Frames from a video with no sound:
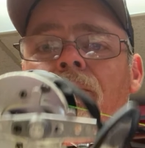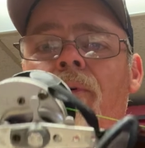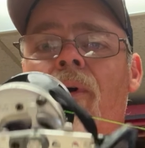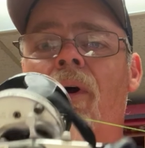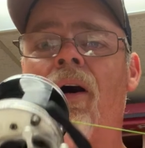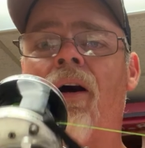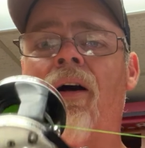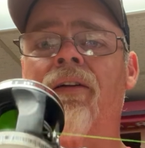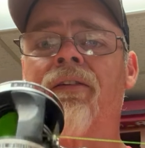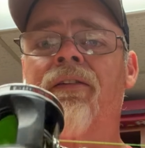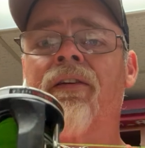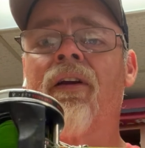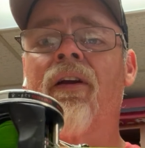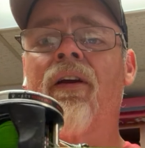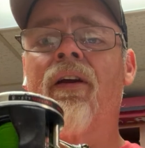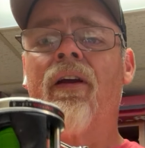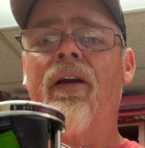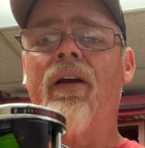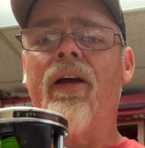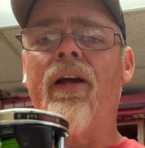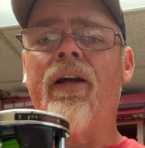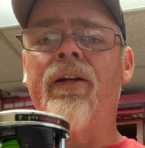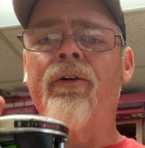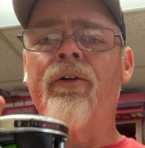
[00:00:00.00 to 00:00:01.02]
rods,
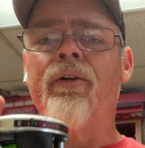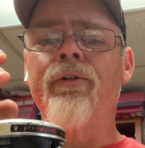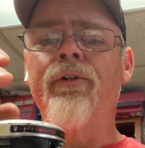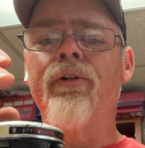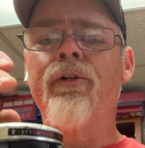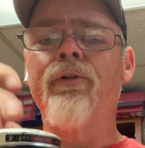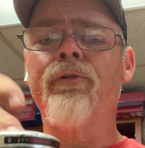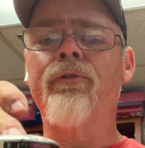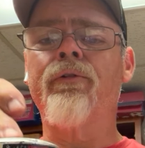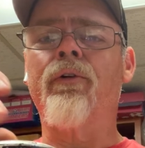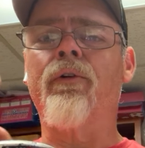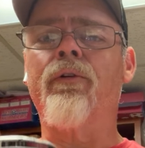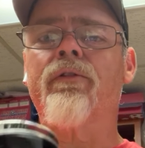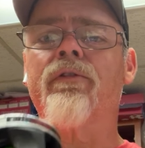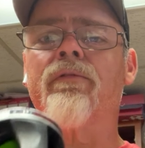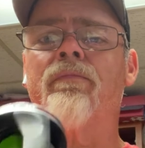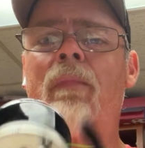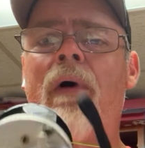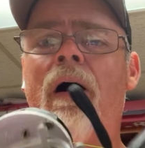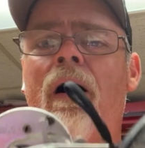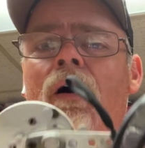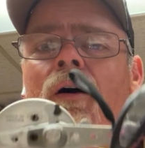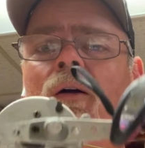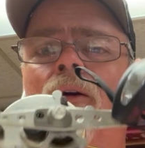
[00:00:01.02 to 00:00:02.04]
and you're using a
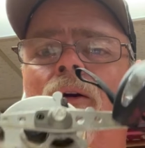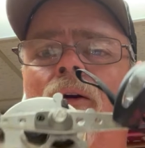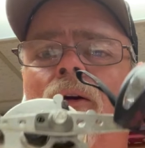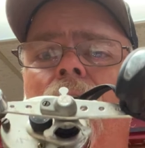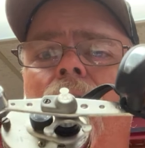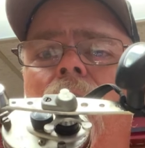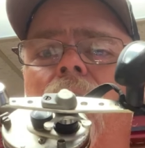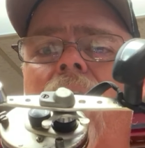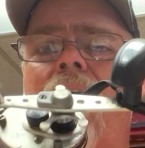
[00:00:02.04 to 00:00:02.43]
smaller